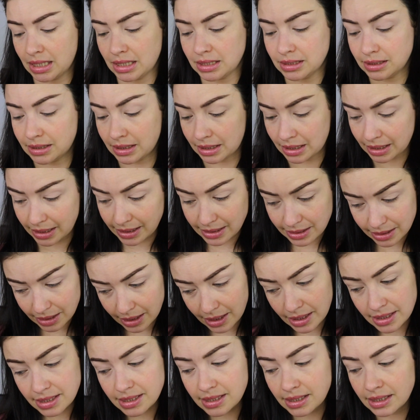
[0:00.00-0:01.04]
the
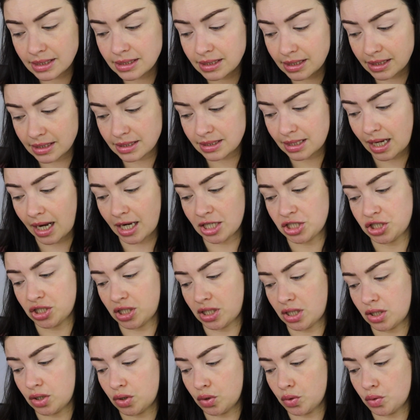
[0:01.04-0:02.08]
glitters in this
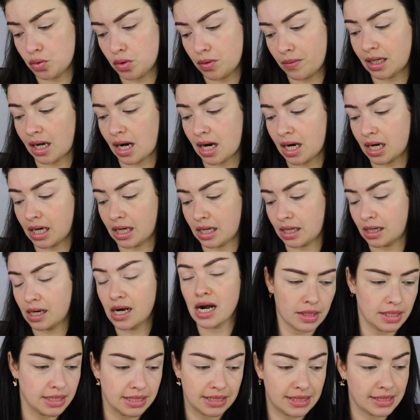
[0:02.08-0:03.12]
eyeshadow are
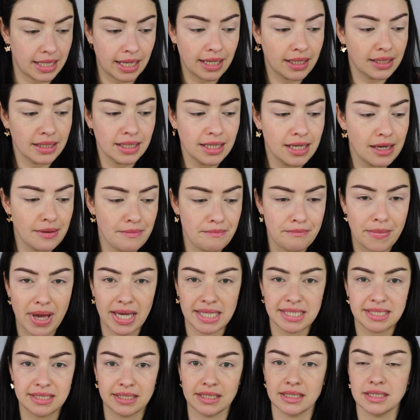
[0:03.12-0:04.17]
insanely
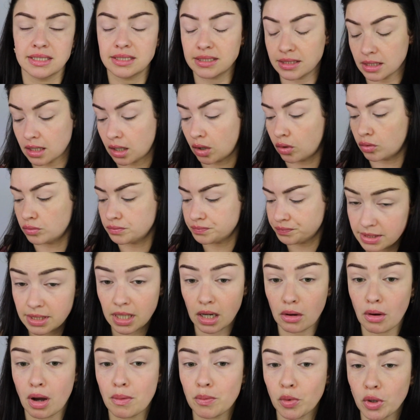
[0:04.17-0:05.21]
messy. So
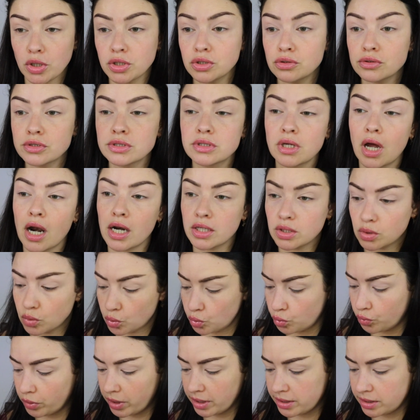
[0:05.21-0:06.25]
I'm going to start
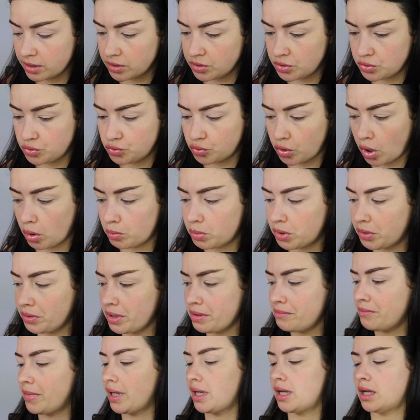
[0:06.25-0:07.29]
with
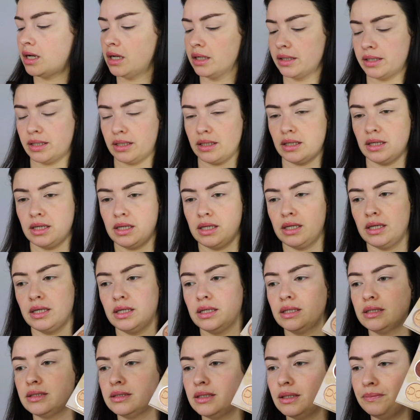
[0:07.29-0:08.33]
Strawberry Milk.
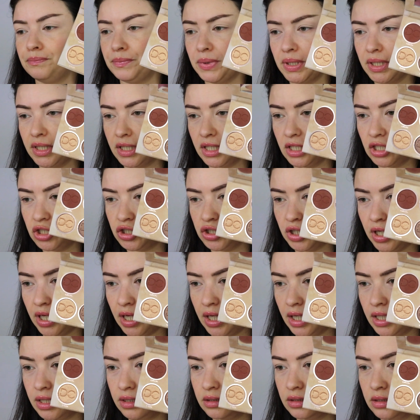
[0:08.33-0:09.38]
It's the pinky
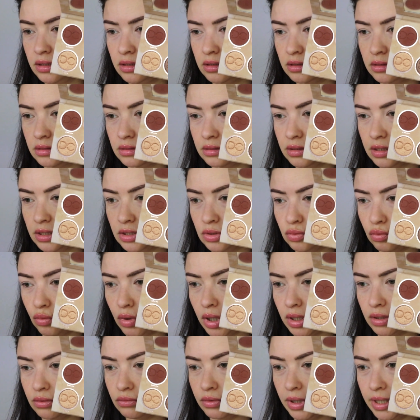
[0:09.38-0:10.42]
shade, this
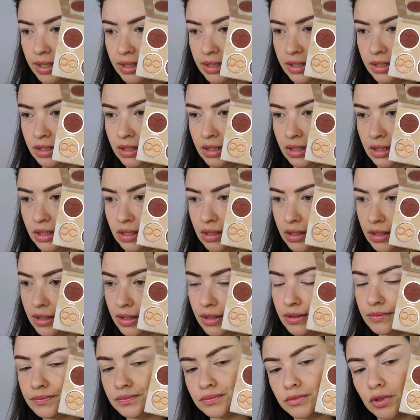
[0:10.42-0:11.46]
one right
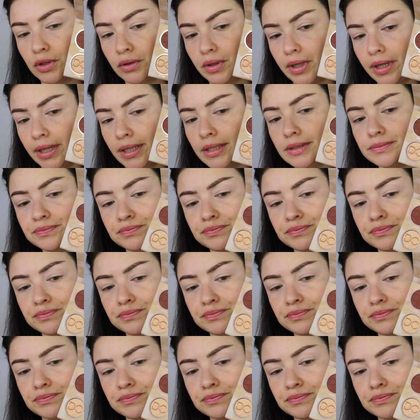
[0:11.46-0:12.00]
here, okay?